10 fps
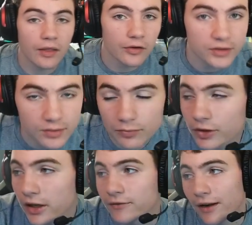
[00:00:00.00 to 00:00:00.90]
there are some
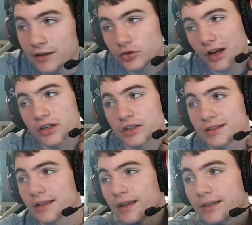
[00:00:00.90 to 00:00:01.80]
pretty advanced
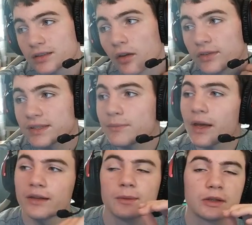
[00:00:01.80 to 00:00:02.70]
strategies here, and it's obviously
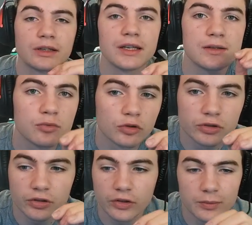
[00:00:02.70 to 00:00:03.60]
better to be on
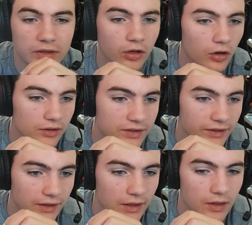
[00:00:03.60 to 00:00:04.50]
keyboard to be
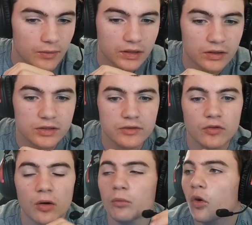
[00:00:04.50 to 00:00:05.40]
toxic because you've
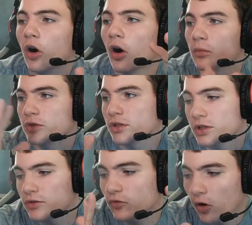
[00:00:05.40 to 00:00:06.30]
got more
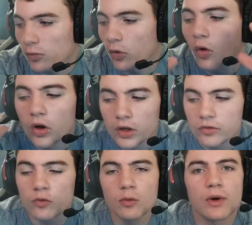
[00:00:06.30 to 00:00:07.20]
options, you've got more
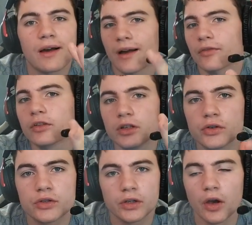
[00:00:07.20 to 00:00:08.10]

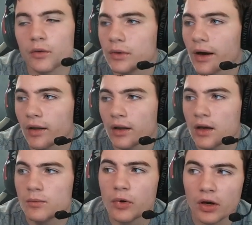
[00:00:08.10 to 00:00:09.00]
avenues to go down,
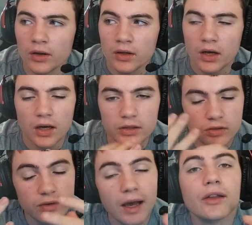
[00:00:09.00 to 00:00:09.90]
but
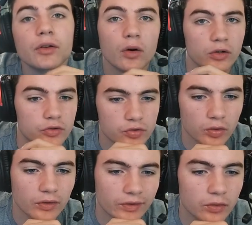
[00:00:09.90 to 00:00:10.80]
you can do it on
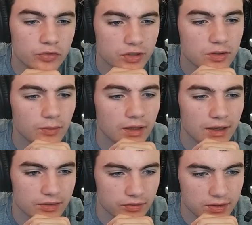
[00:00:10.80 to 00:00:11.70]
controller still, just to a
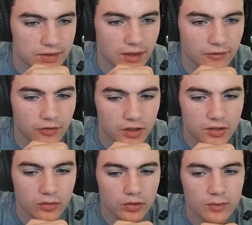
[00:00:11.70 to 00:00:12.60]
lesser extent. First,
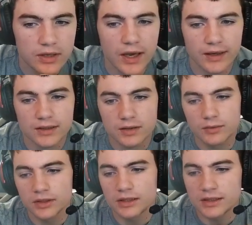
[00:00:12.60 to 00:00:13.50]
you want to be getting some
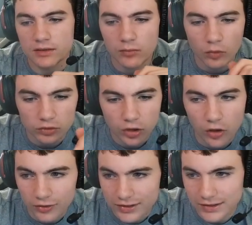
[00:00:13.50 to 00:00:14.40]
of these more
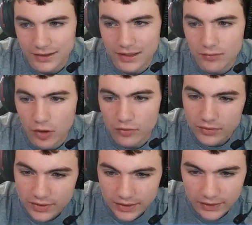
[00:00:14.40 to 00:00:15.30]
toxic
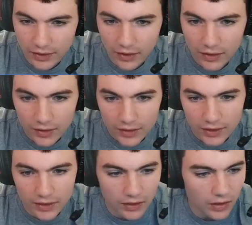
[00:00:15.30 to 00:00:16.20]
emotes in our
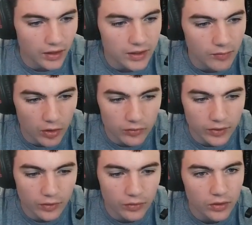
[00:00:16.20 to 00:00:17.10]
emote wheel.